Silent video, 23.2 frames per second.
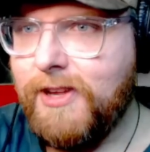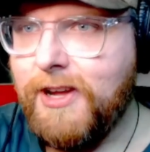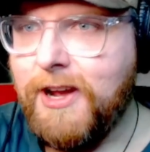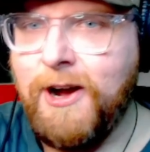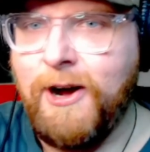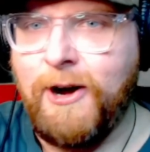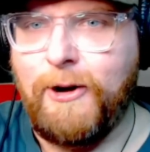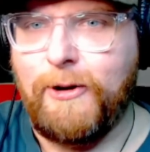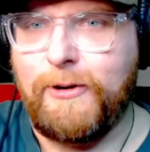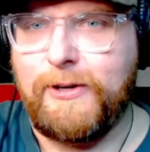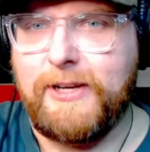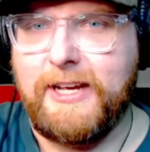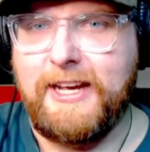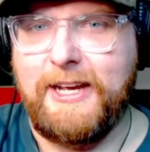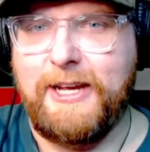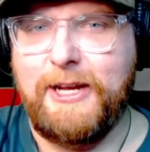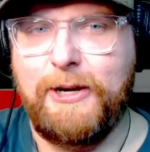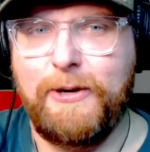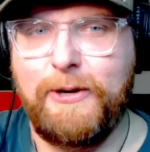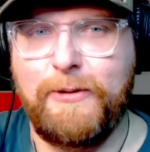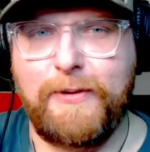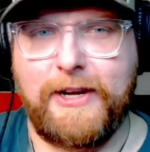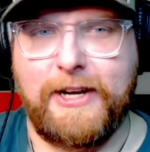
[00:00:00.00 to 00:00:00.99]
Okay,
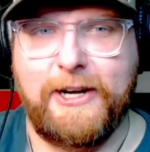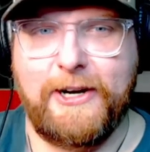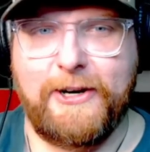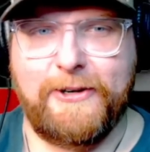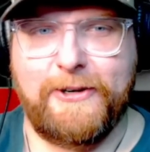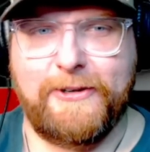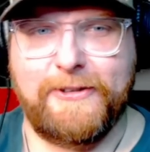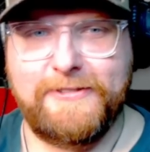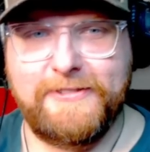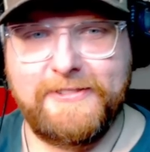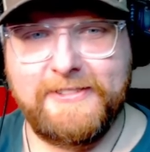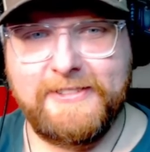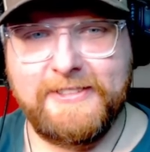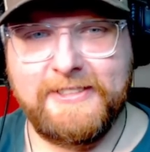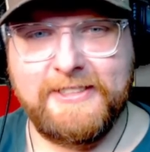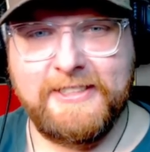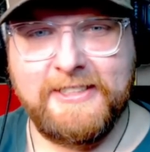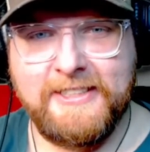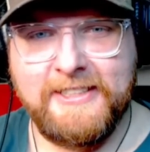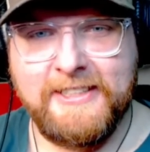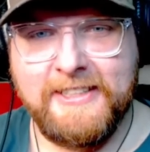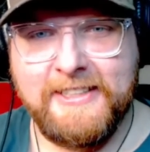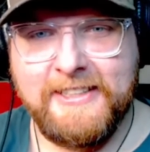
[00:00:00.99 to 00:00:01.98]
here we go.
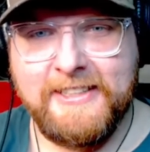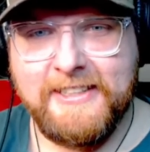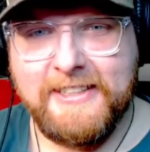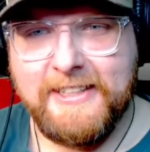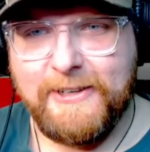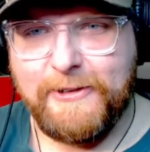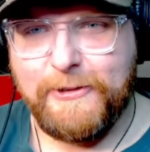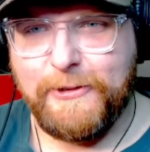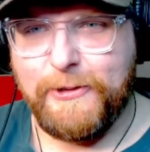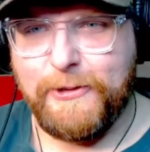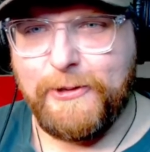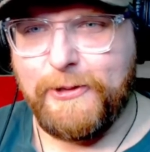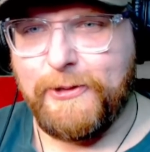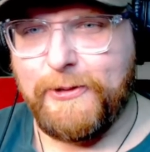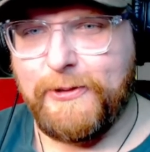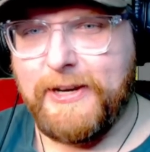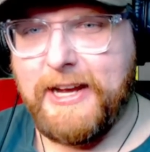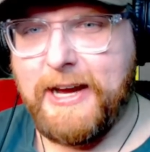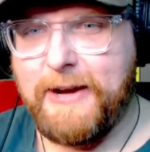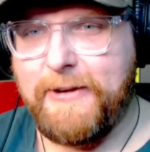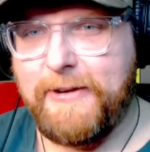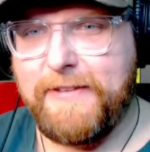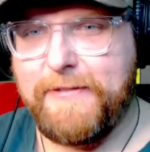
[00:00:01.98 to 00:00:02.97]
Ooh,
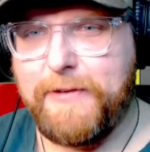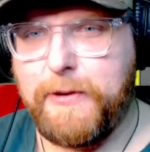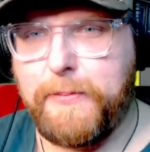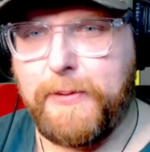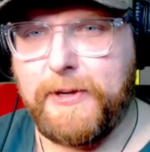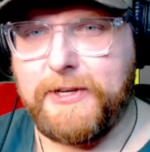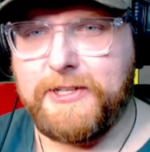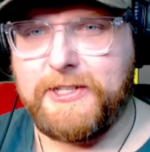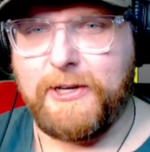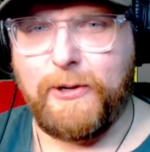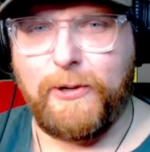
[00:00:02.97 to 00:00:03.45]
now we have a bunch of